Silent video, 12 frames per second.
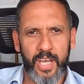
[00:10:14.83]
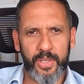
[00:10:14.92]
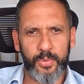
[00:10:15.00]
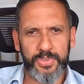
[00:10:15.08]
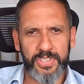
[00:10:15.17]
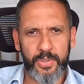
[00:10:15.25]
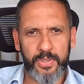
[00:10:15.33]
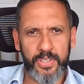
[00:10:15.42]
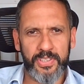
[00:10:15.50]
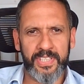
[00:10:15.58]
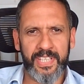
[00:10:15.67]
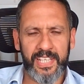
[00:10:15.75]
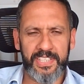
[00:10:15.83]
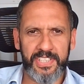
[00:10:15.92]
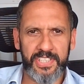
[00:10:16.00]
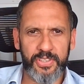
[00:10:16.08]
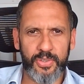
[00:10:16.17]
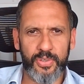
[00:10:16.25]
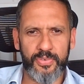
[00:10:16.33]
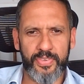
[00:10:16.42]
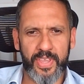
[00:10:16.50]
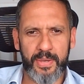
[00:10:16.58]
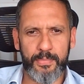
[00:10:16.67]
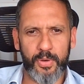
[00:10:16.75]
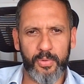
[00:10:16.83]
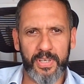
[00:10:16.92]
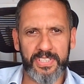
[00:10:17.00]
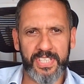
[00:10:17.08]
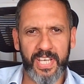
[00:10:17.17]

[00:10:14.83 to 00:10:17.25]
and also a good analysis of the MRI